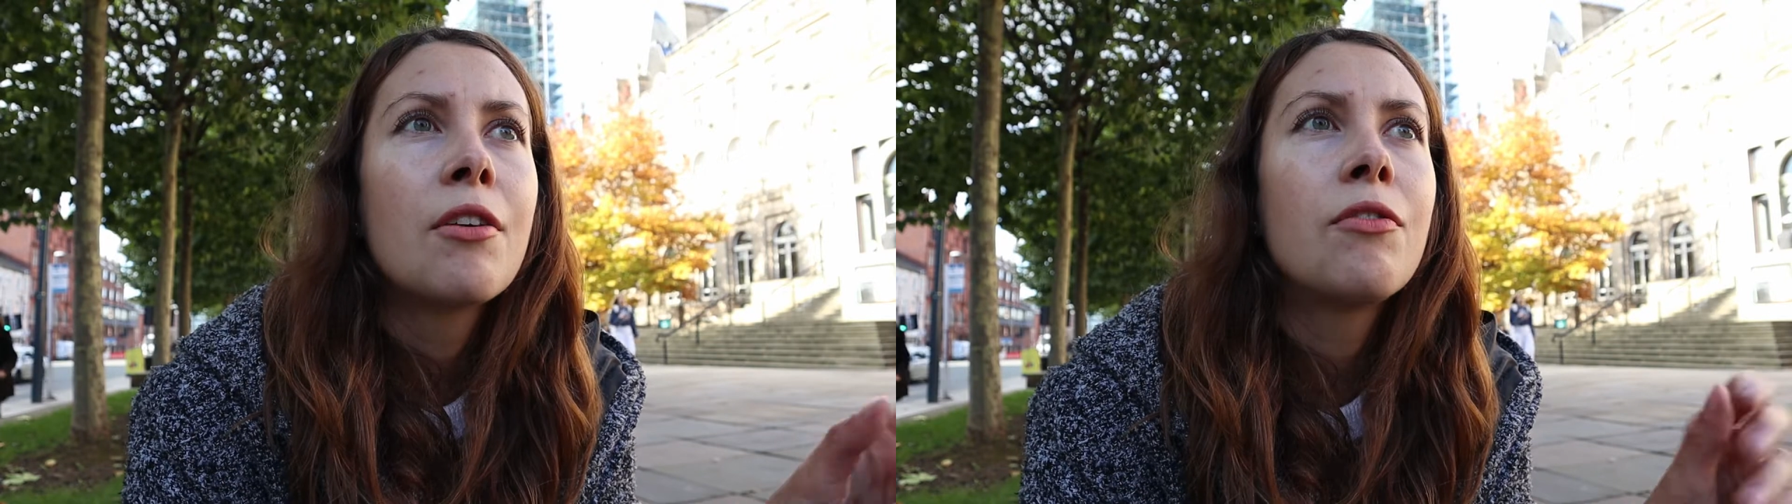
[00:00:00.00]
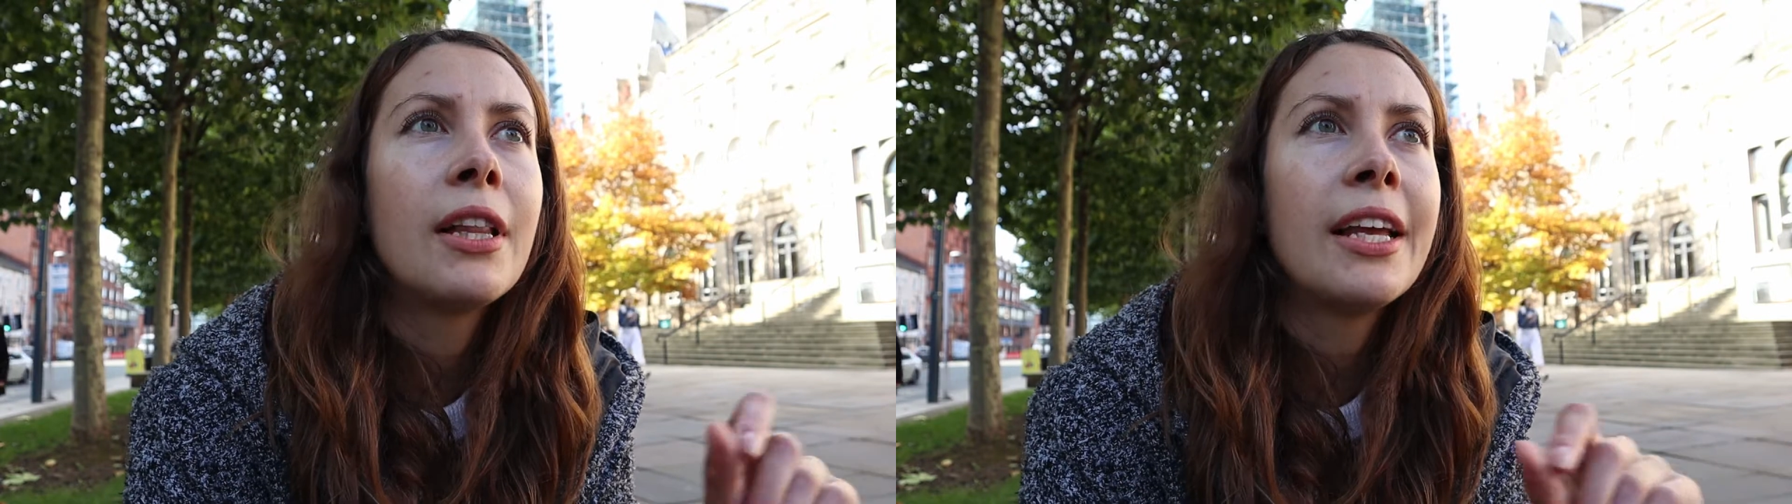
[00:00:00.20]

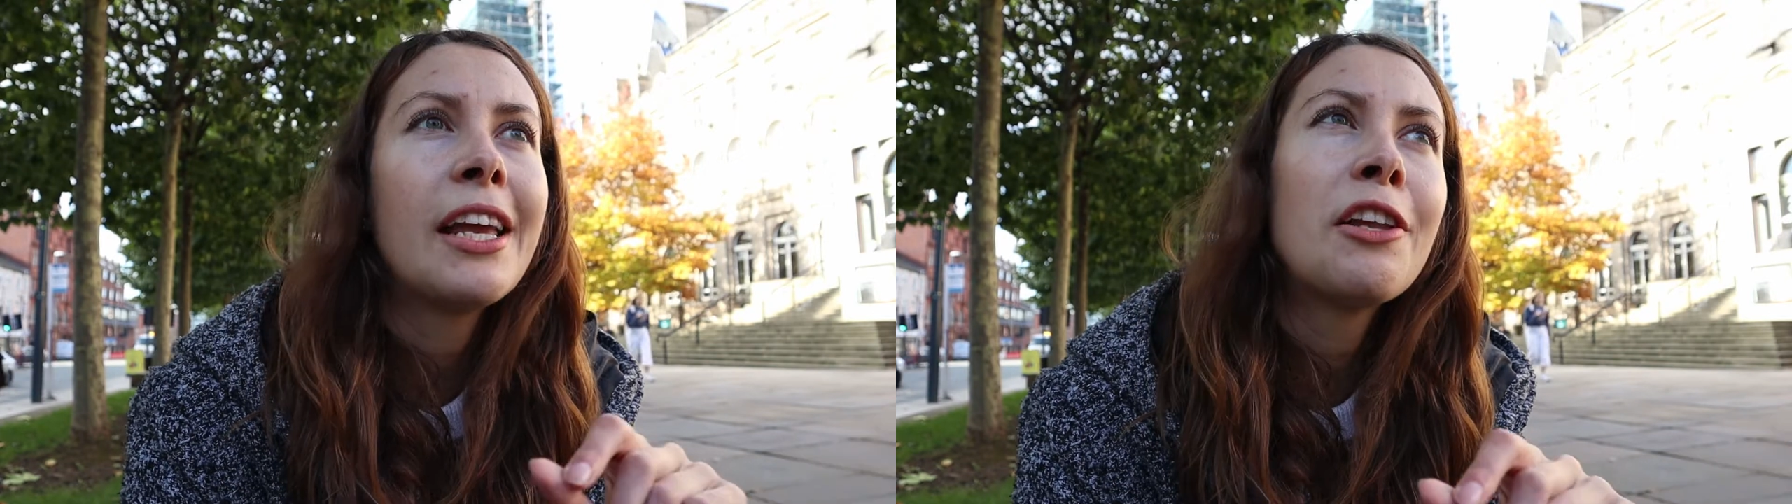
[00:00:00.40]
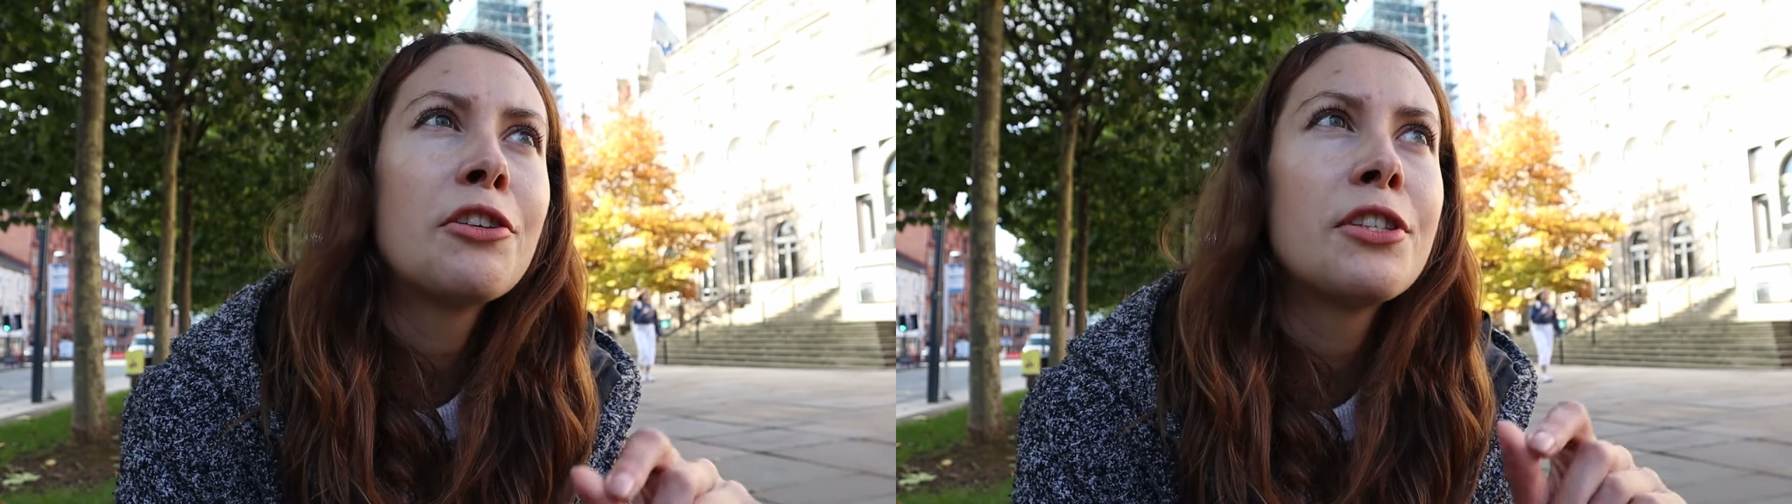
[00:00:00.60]
really
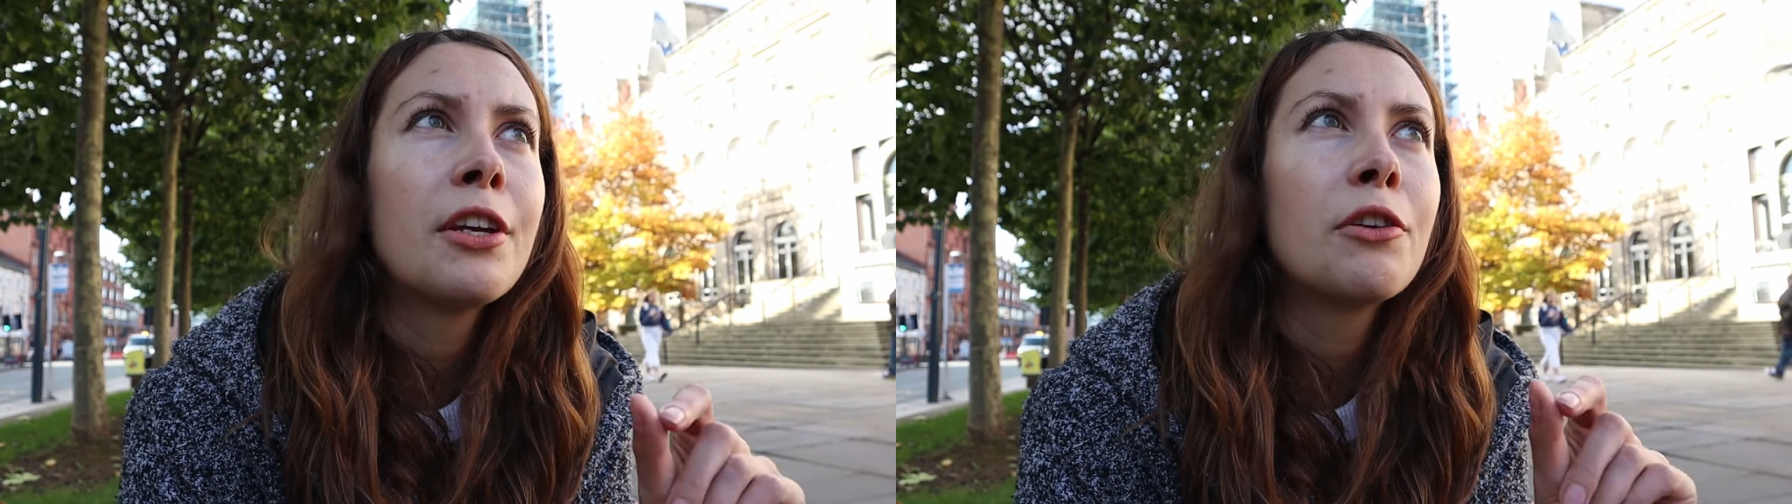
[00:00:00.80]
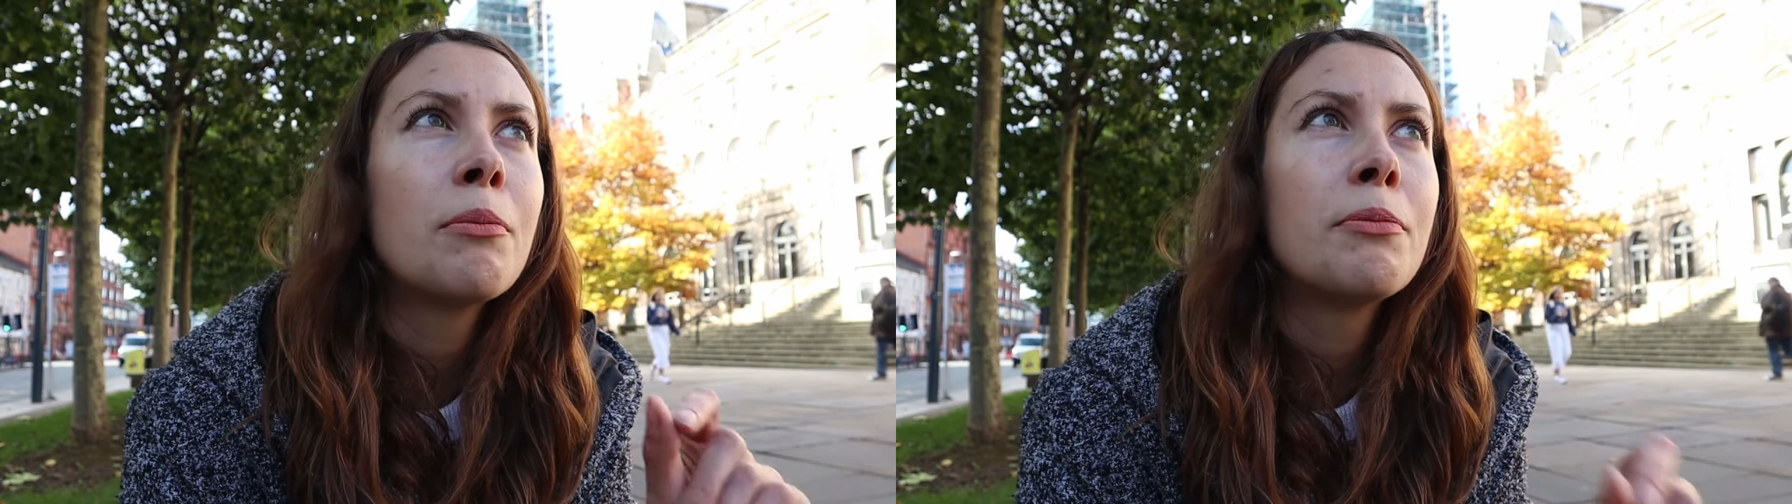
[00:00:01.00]

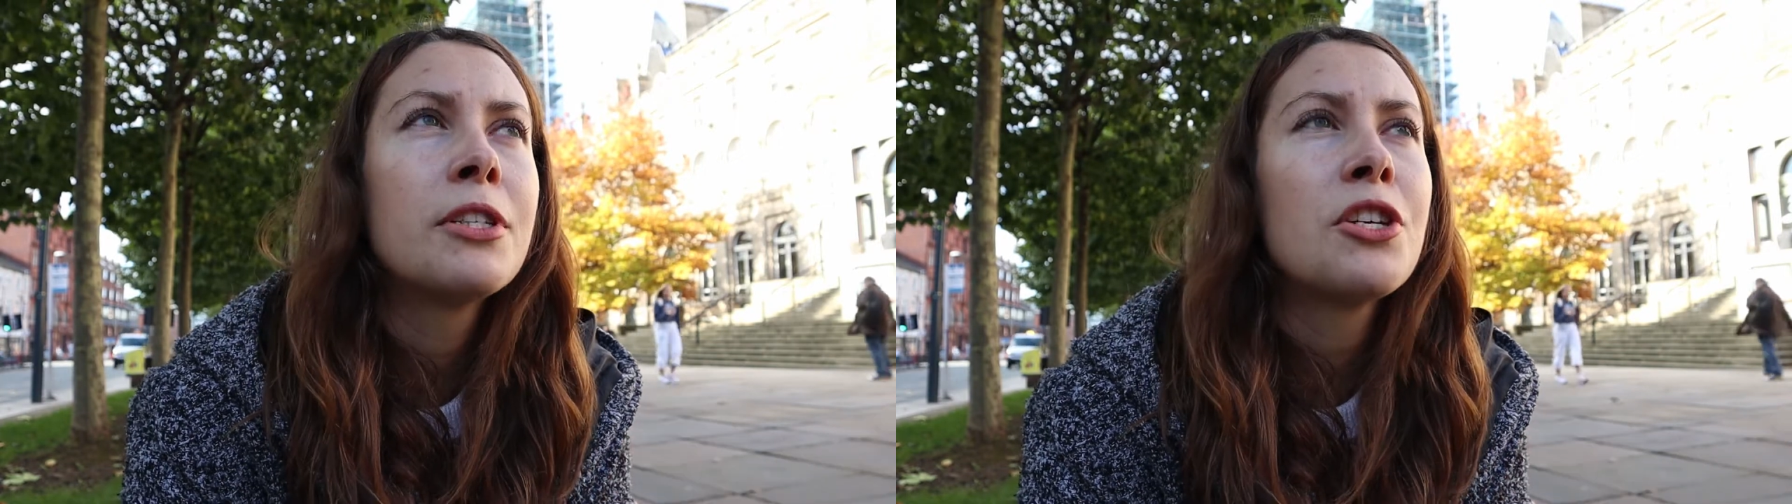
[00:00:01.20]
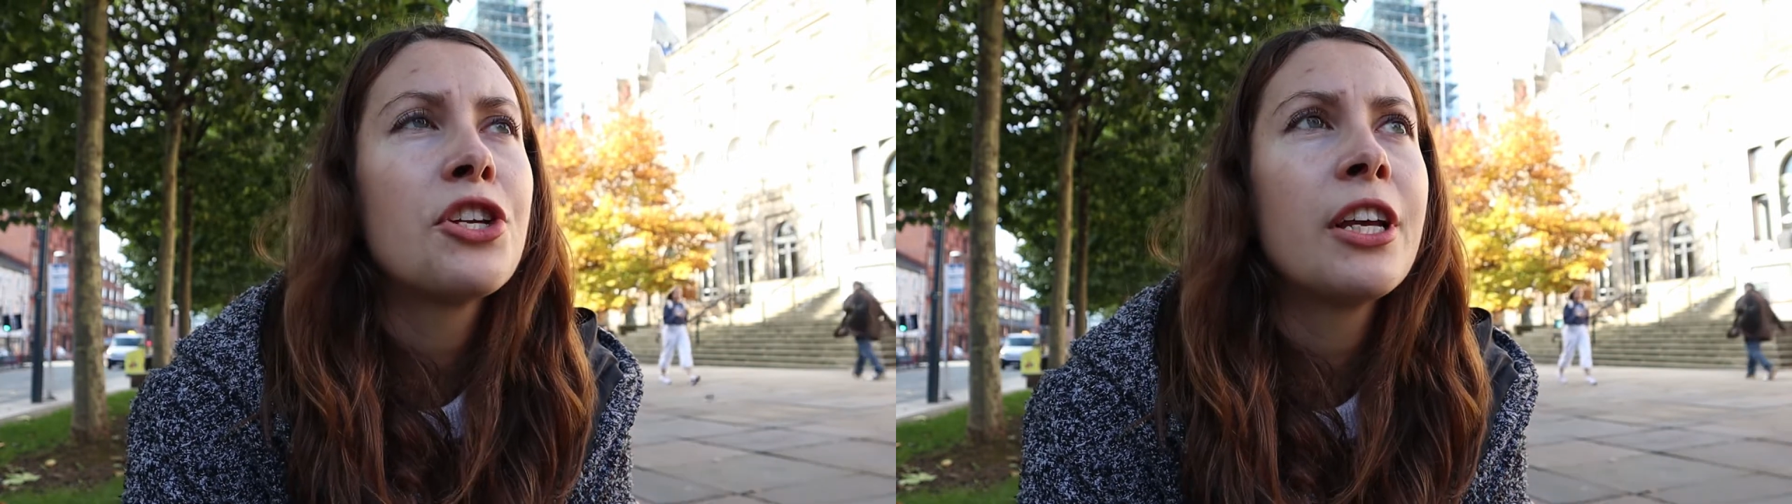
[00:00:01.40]
interesting
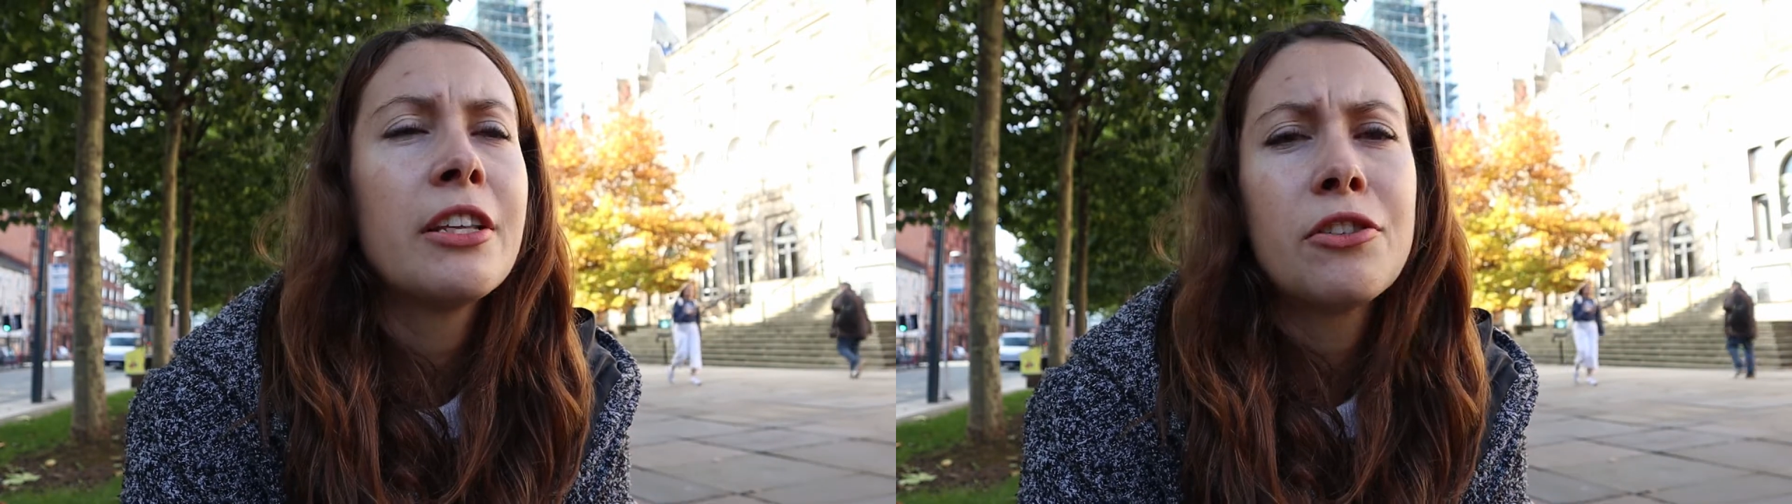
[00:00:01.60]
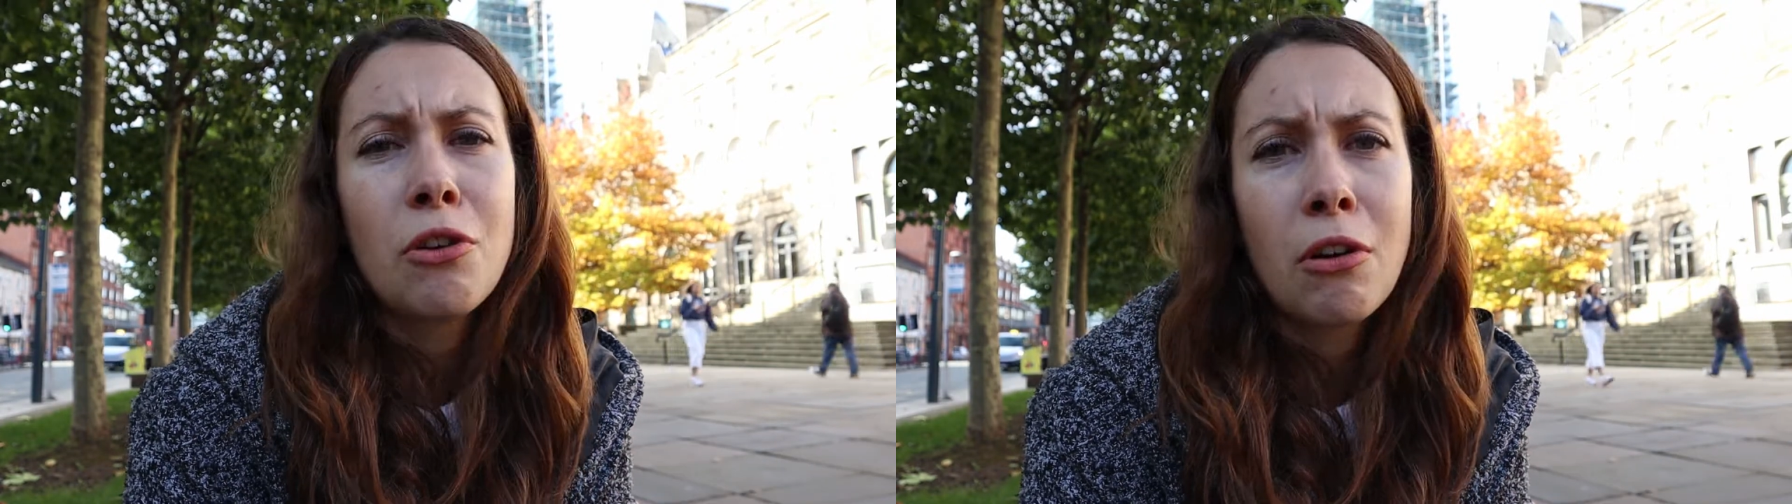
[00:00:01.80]
compositions or